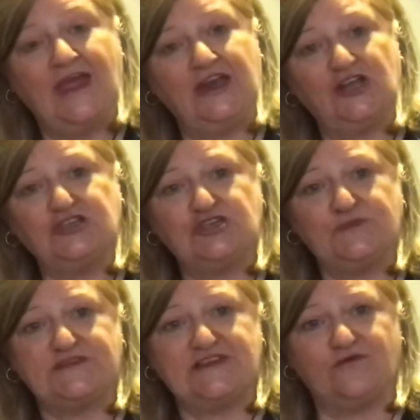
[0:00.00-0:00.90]
and only
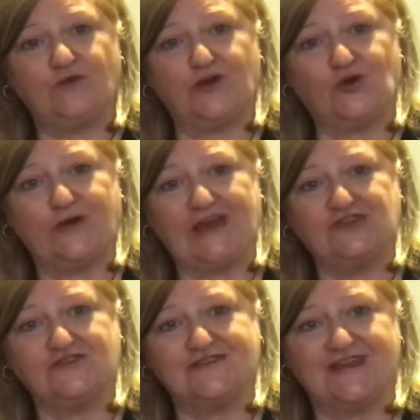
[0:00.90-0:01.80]
2% of white
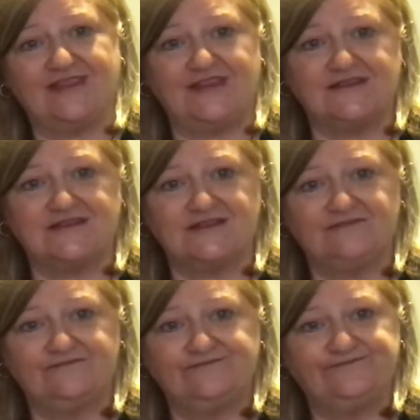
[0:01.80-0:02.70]
Caucasians get this.
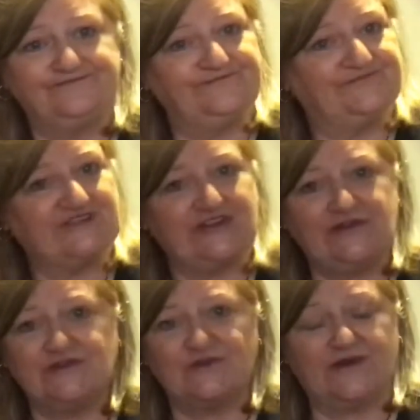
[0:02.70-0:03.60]
So
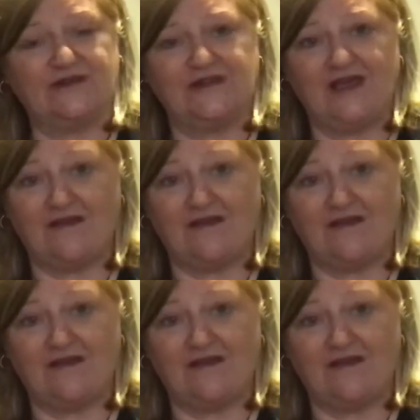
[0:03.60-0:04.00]
he was one of the